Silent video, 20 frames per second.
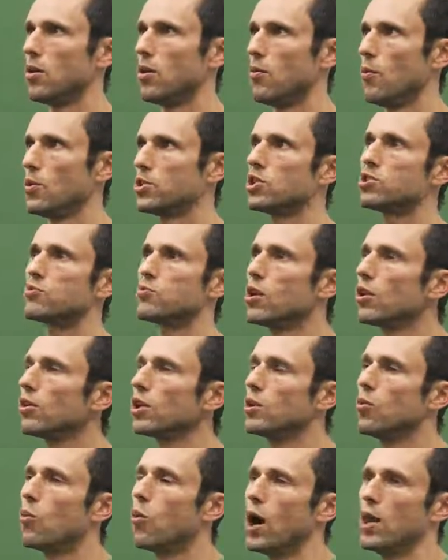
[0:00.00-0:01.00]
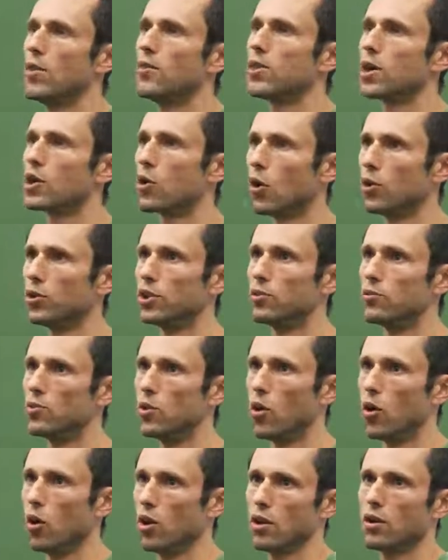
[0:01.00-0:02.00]
which is really what the Golden
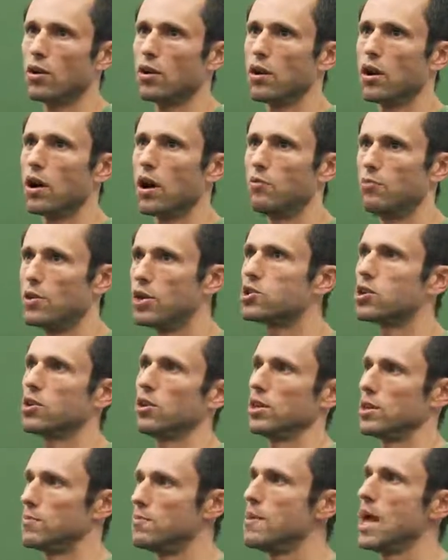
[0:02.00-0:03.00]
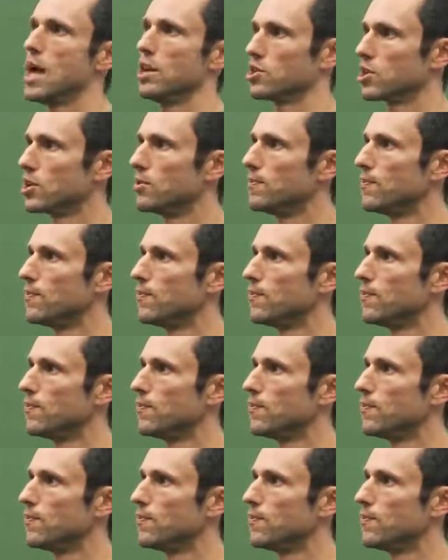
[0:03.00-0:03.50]
Rule originally meant.